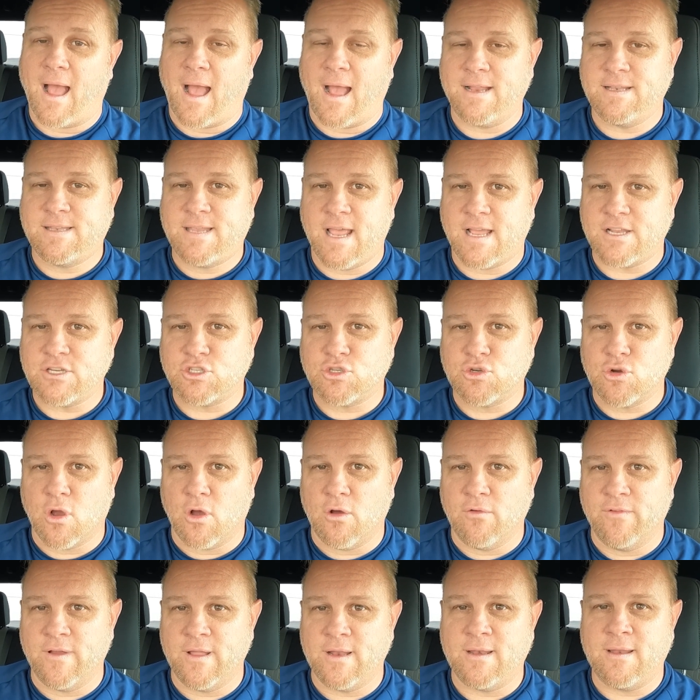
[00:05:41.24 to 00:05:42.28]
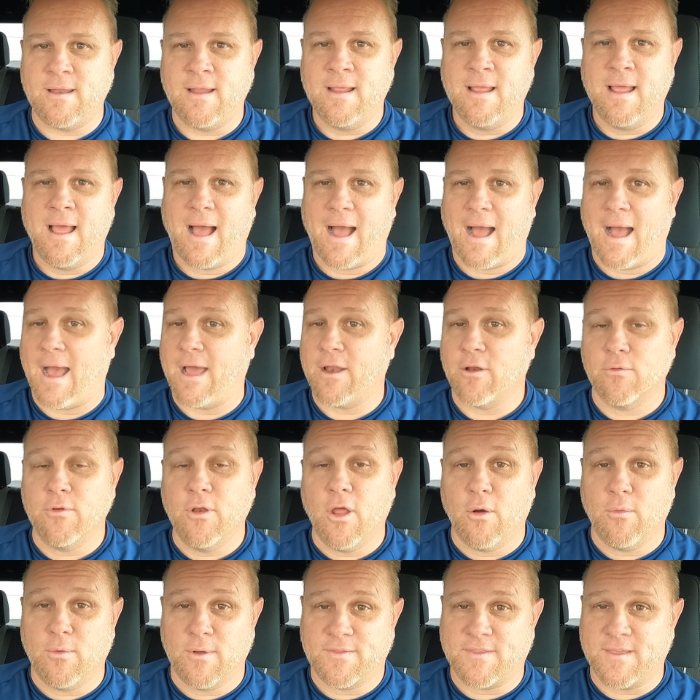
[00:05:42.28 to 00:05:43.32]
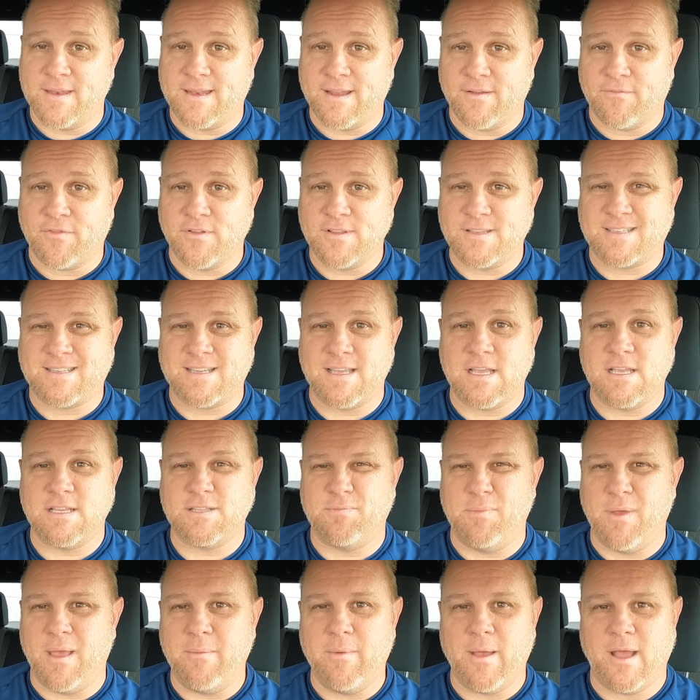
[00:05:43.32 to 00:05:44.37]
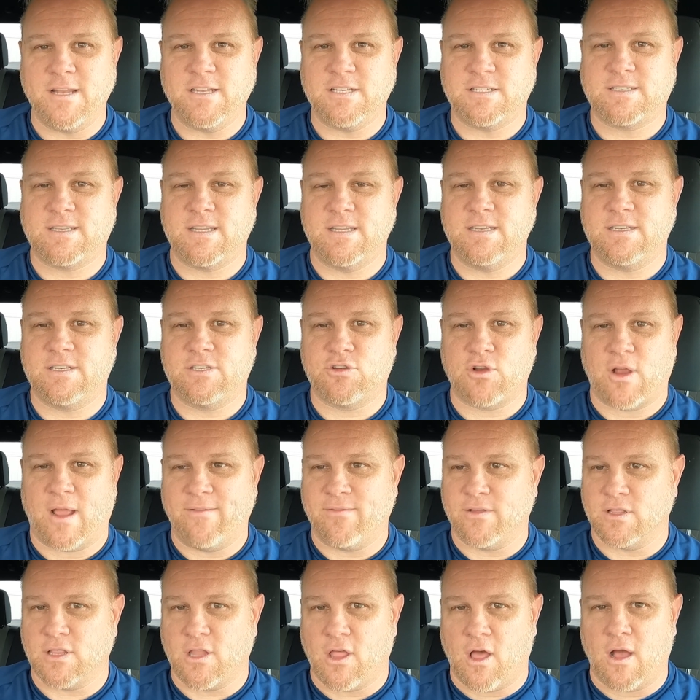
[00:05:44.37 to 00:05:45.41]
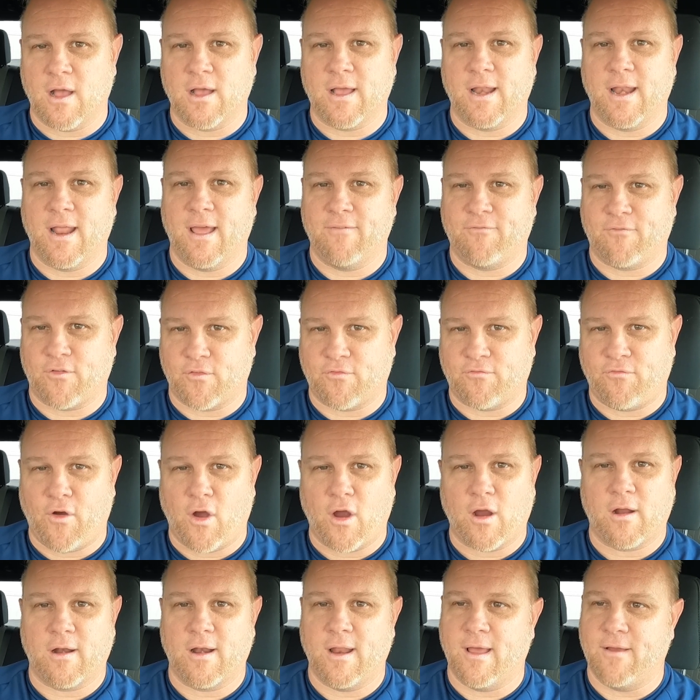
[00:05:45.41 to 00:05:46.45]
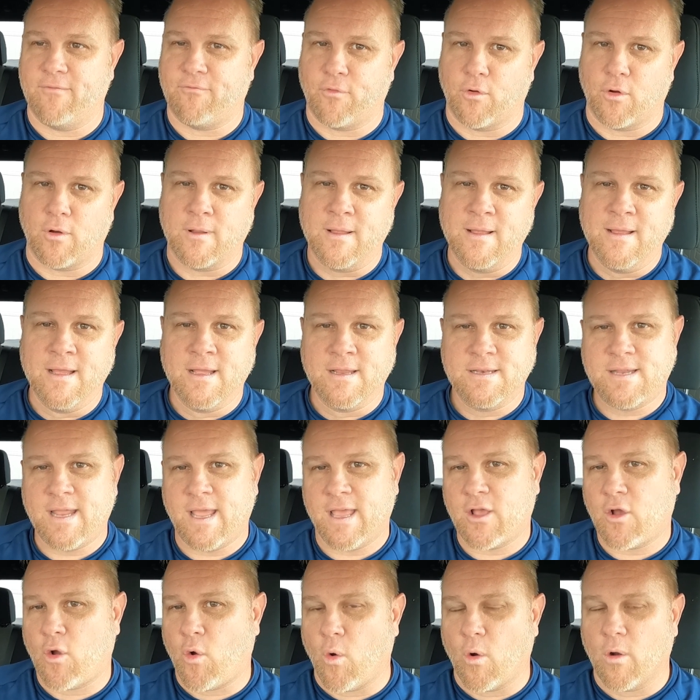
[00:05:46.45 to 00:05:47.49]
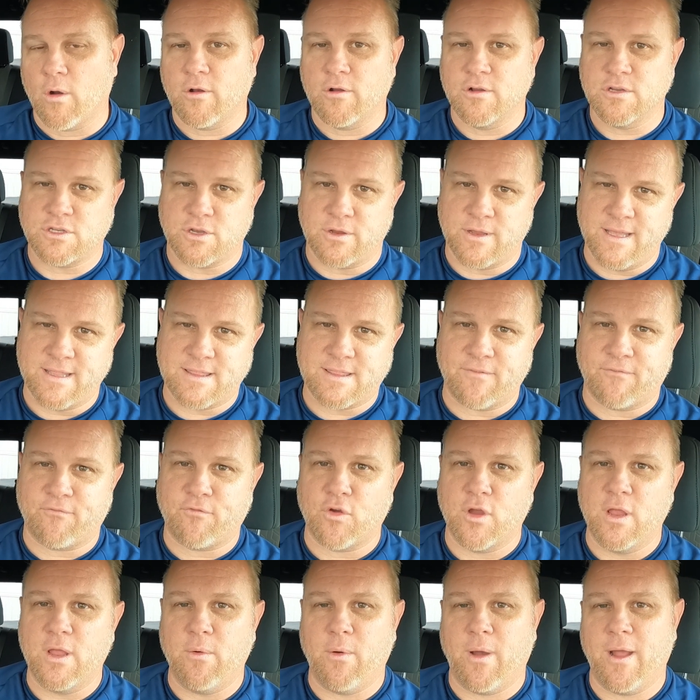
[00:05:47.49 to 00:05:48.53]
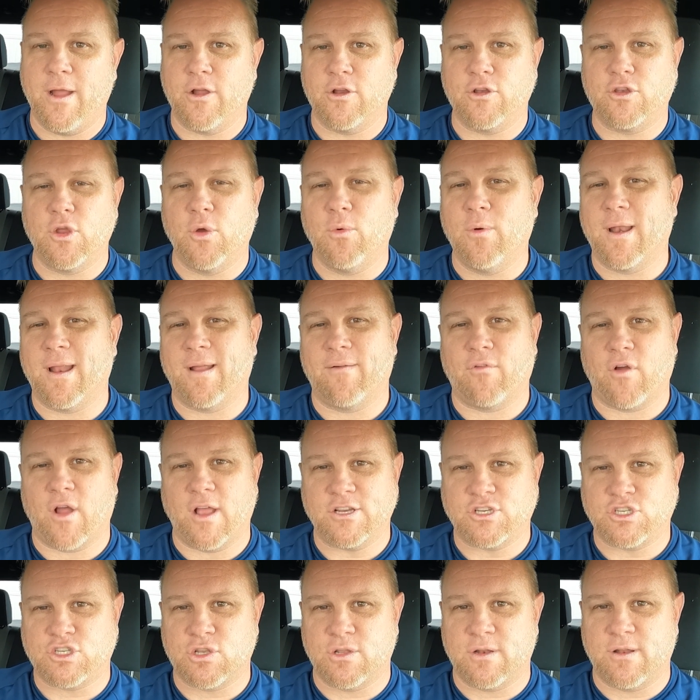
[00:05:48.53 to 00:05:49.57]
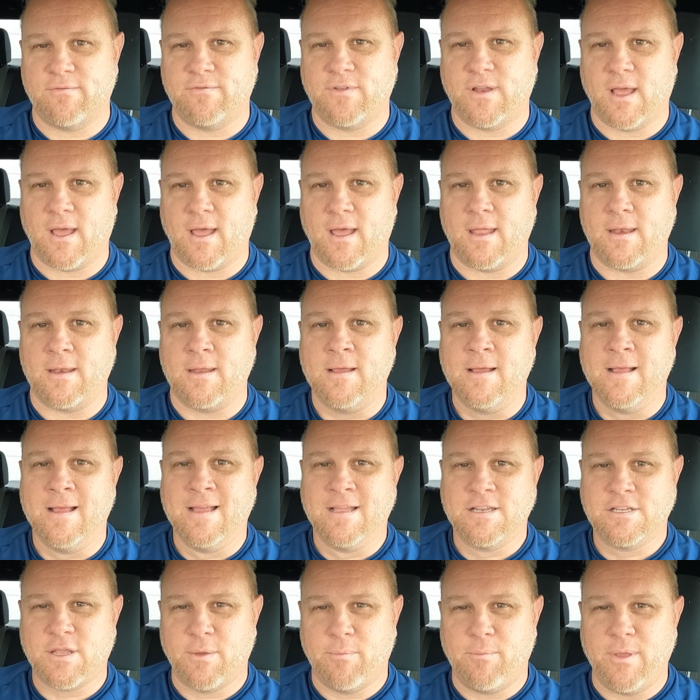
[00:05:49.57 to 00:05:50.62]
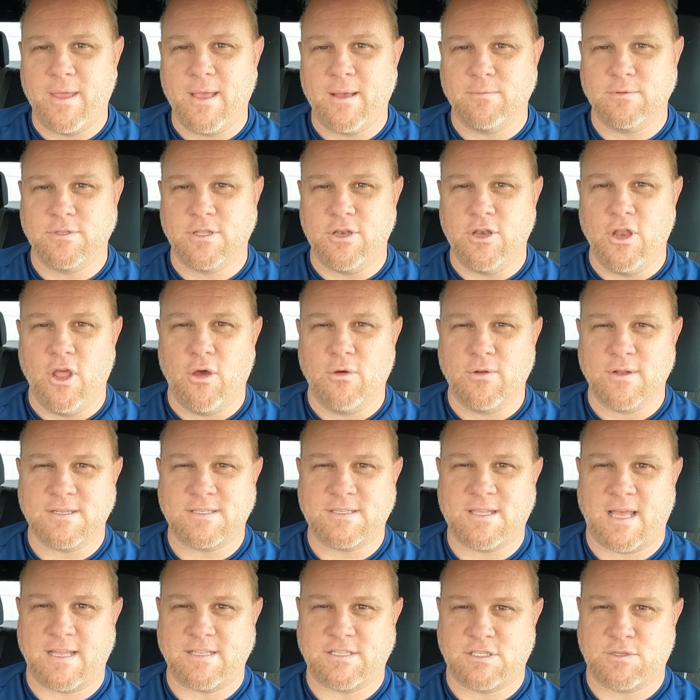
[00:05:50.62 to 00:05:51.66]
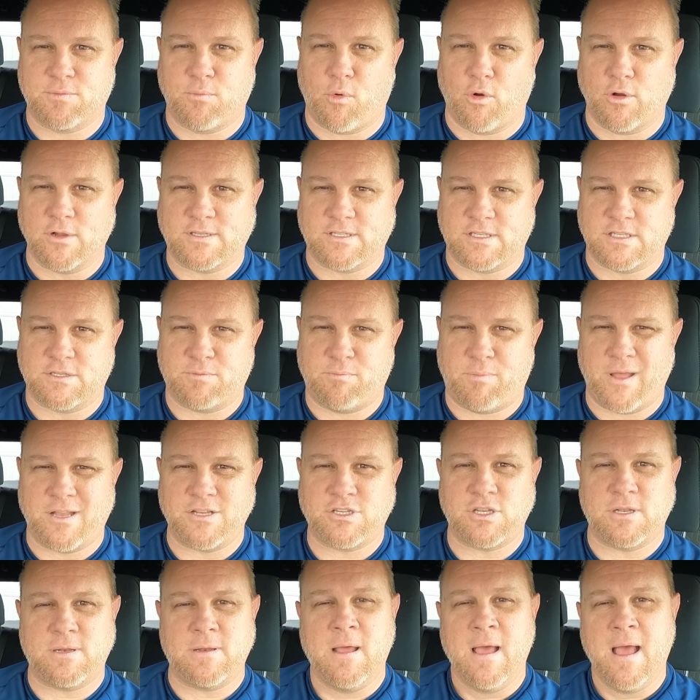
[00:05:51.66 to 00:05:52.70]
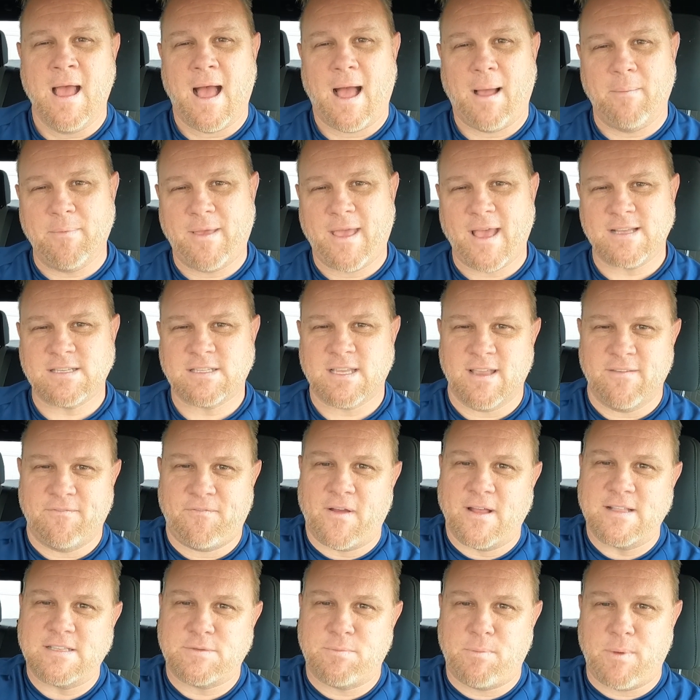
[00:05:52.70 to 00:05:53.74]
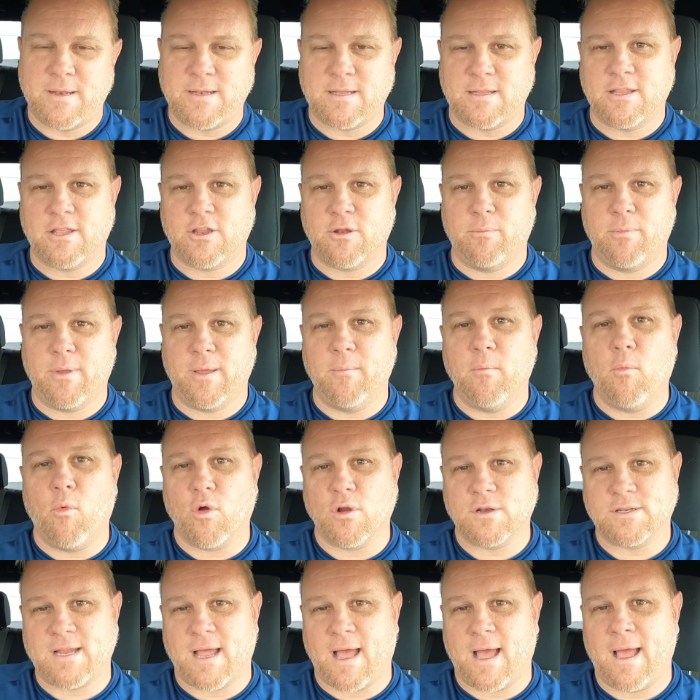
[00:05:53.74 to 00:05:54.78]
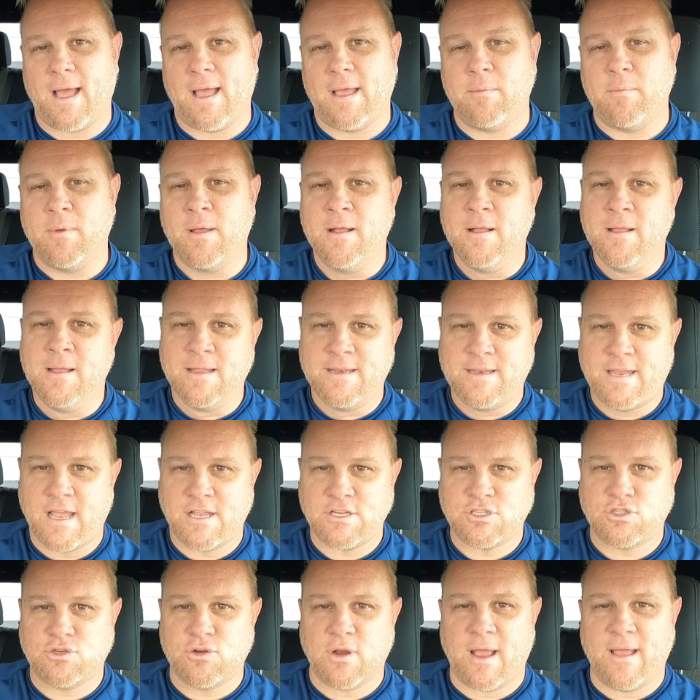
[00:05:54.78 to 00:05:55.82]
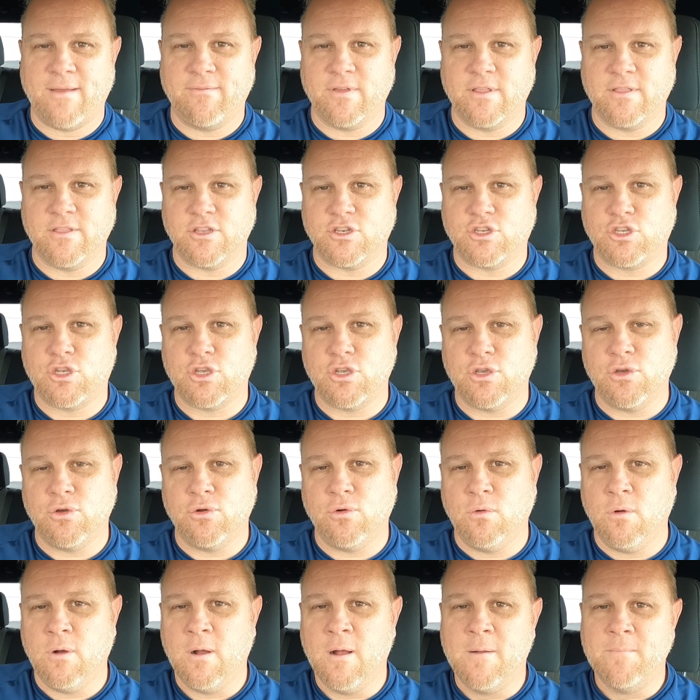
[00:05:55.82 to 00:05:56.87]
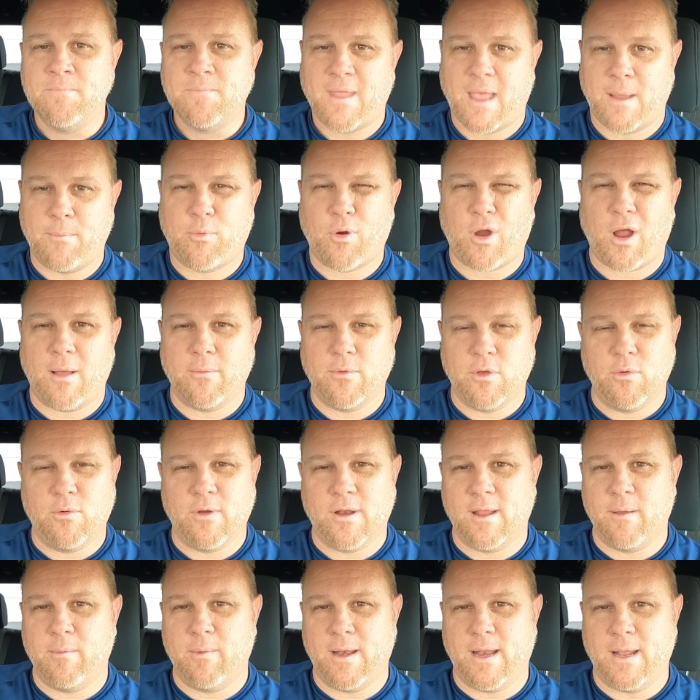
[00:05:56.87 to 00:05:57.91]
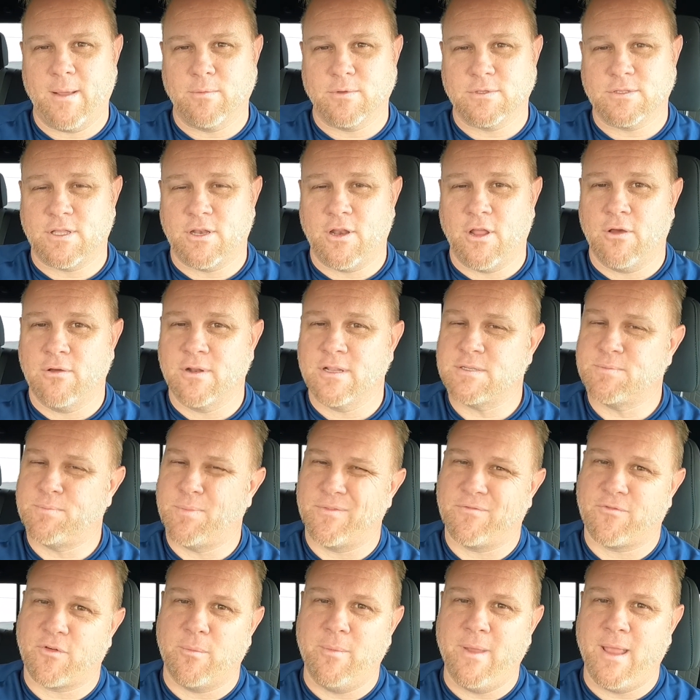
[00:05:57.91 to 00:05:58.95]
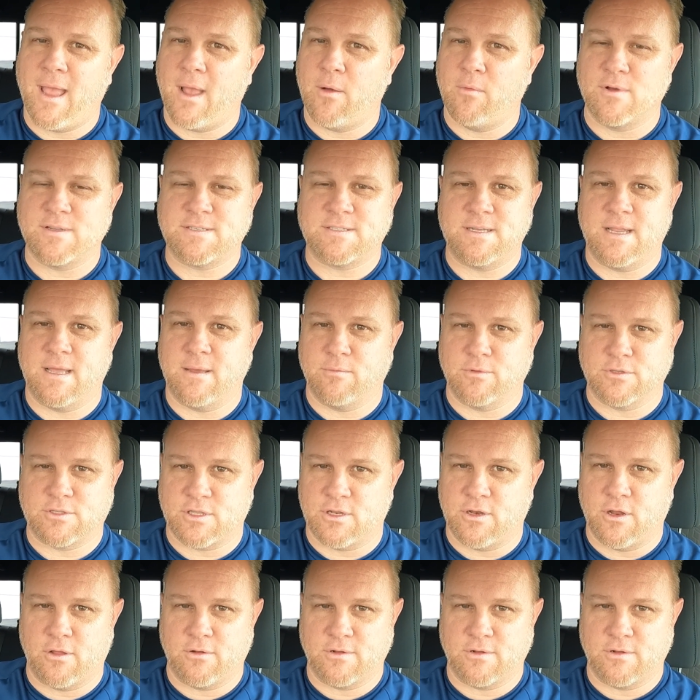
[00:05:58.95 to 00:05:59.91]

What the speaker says: I test drove it. I don't know what the difference is. Maybe I just didn't drive it long enough or far enough or take corners or hit the freeway or do whatever I should have done to be able to notice that Sport suspension. I'm guessing if I'd spent a little bit more time test driving the two, I probably would have been able to notice, but for me, I wasn't able to